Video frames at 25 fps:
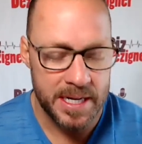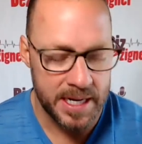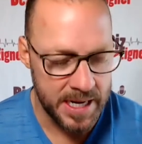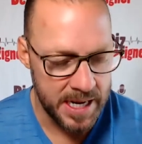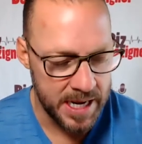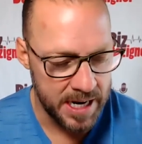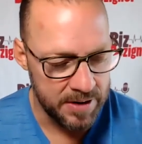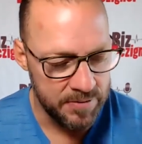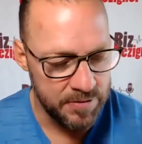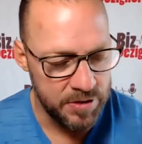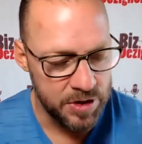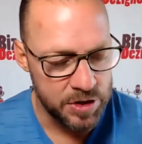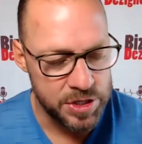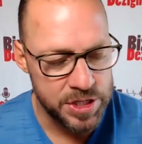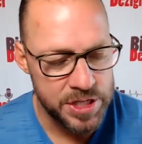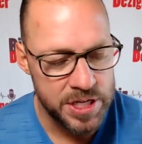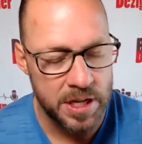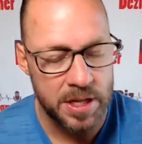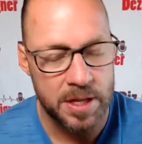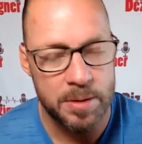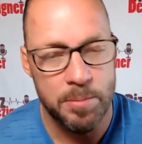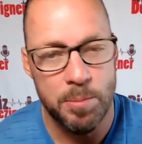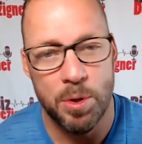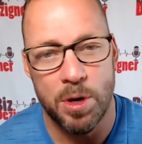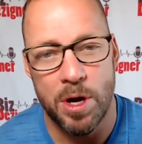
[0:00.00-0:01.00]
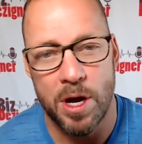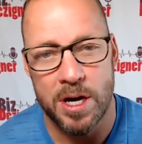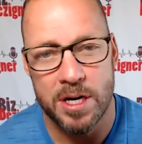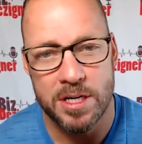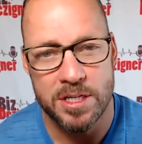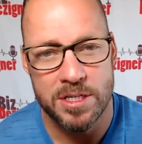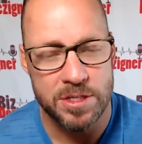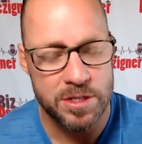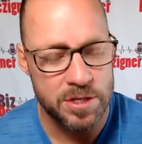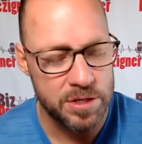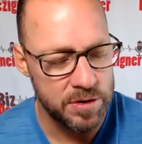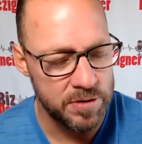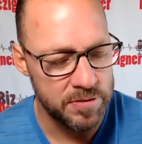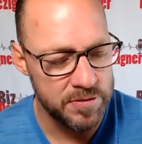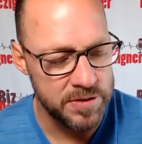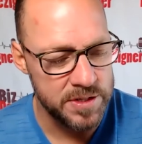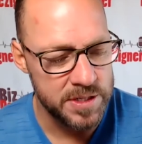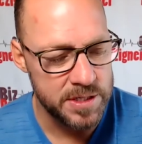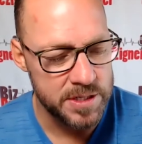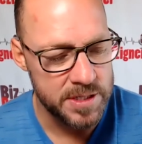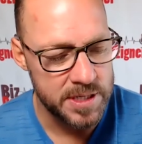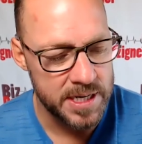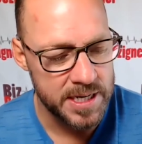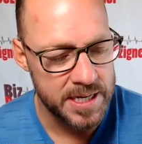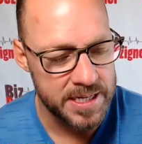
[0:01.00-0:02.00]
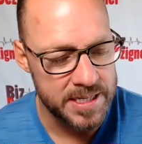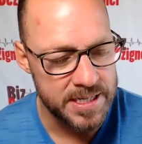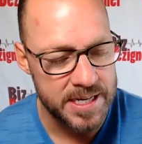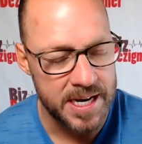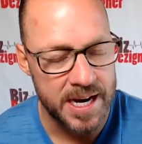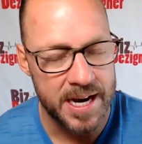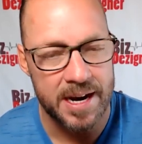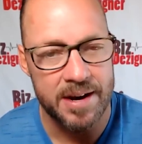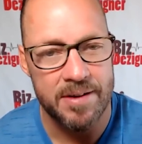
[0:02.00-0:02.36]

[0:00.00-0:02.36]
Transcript: Again, if you're selling products and services against